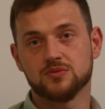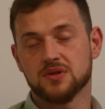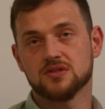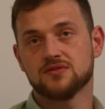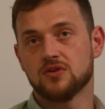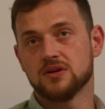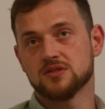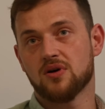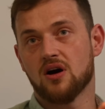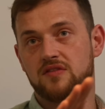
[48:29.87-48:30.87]
We just thought it was
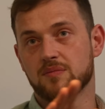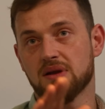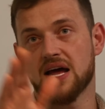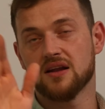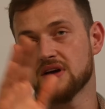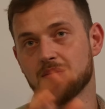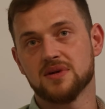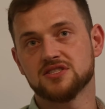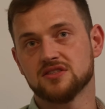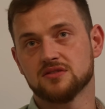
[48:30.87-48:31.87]
part of the plan of our
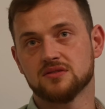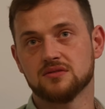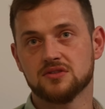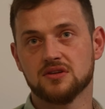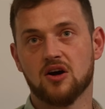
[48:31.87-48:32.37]
mission to